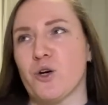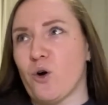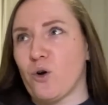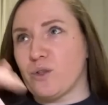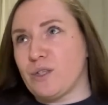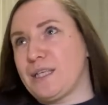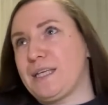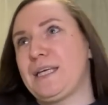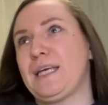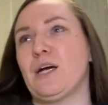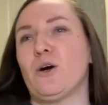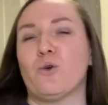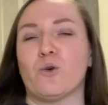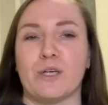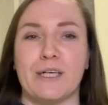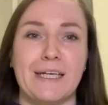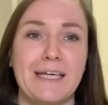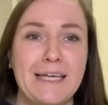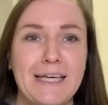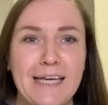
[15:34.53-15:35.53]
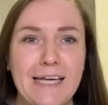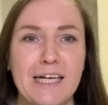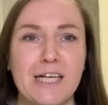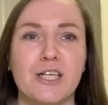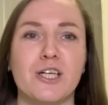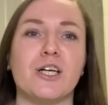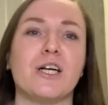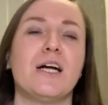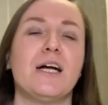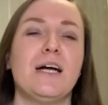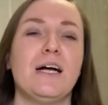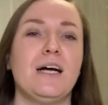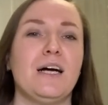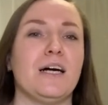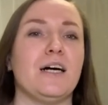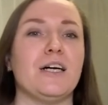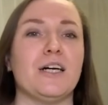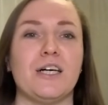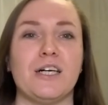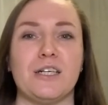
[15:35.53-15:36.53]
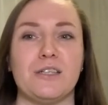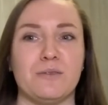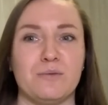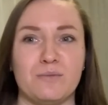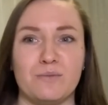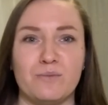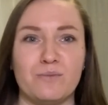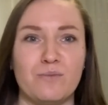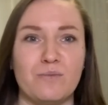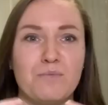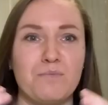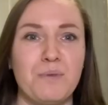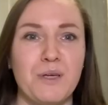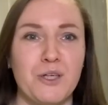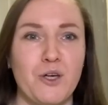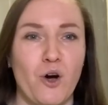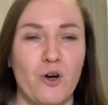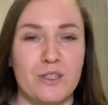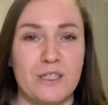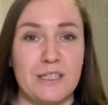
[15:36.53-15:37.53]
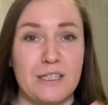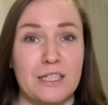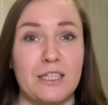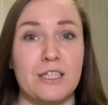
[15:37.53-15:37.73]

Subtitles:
on he or here." Because